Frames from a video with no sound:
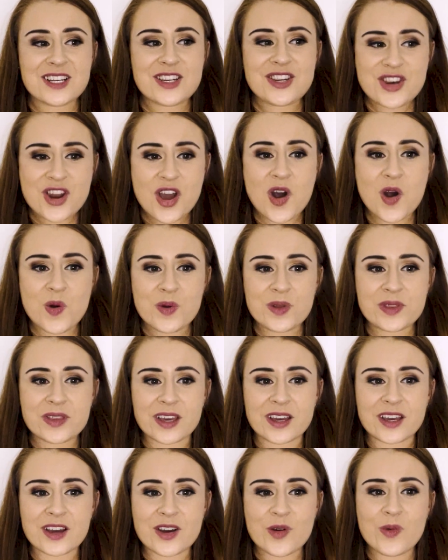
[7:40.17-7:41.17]
know
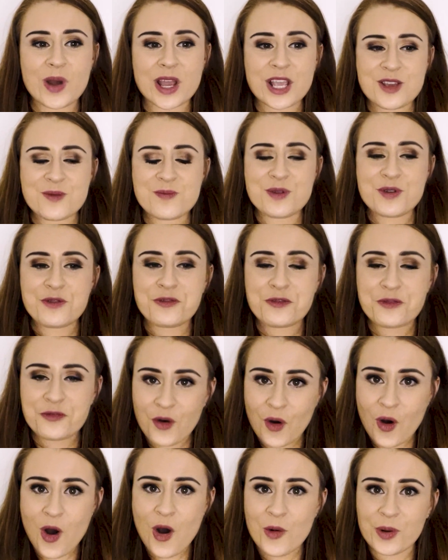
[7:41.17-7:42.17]
that when you move
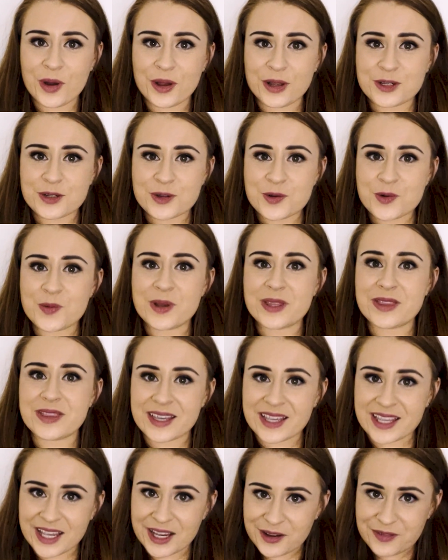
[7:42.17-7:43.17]
forward with
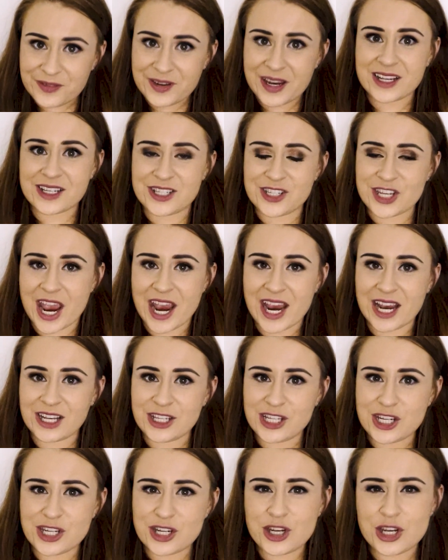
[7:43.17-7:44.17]
the gift
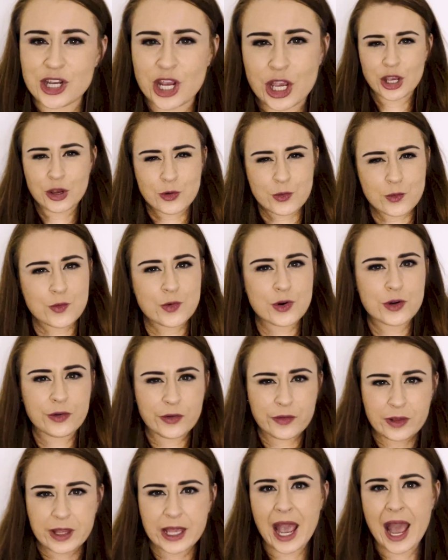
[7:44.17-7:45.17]
exchange, you
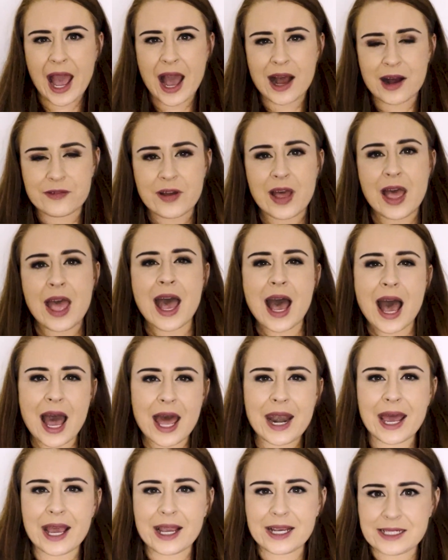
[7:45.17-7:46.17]
roughly have
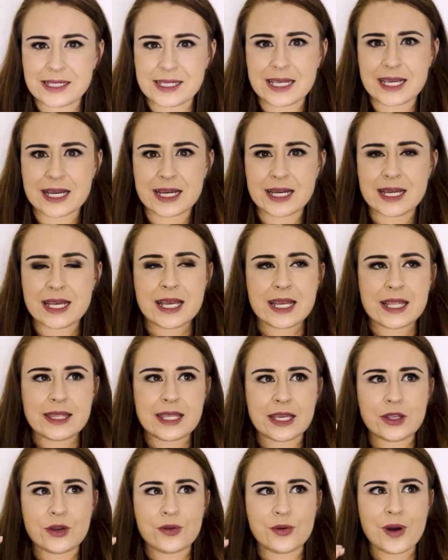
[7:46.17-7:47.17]
an idea
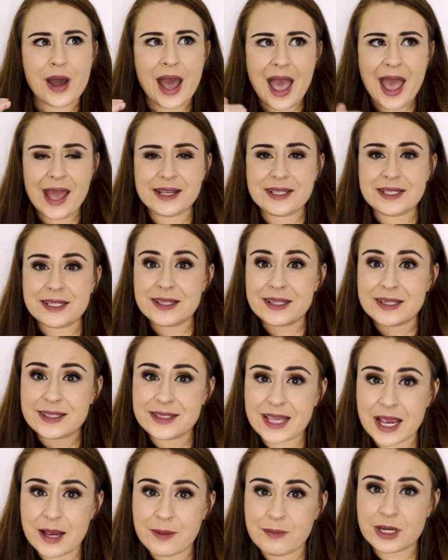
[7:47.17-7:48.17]
that you're heading the
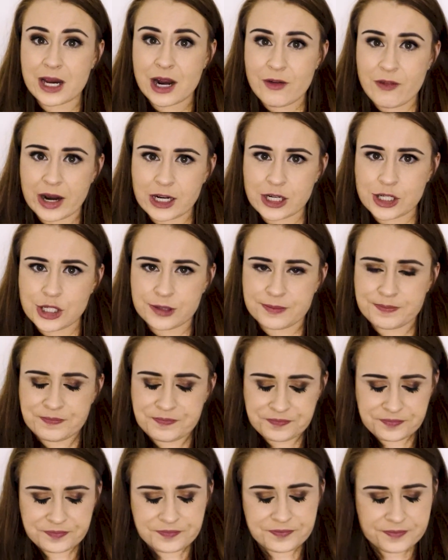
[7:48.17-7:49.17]
same direction.
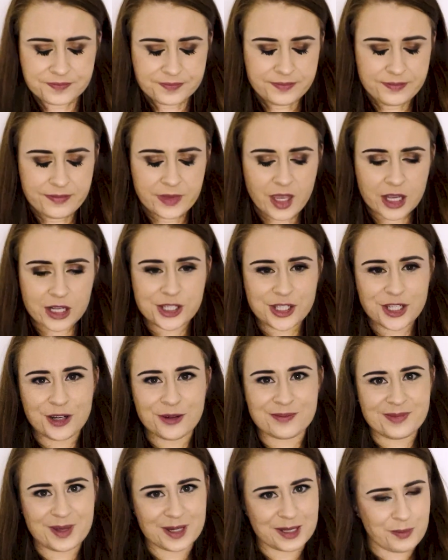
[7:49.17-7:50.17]

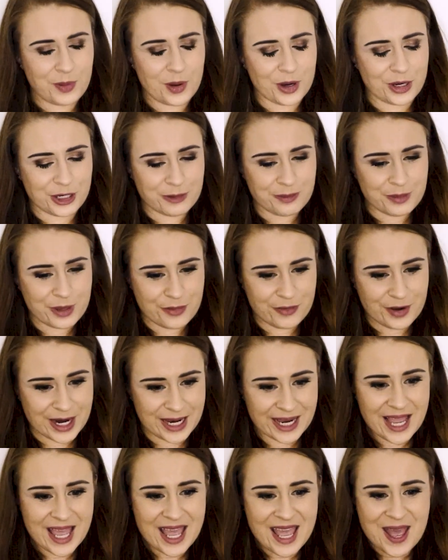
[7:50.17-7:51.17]
So that's point number 3.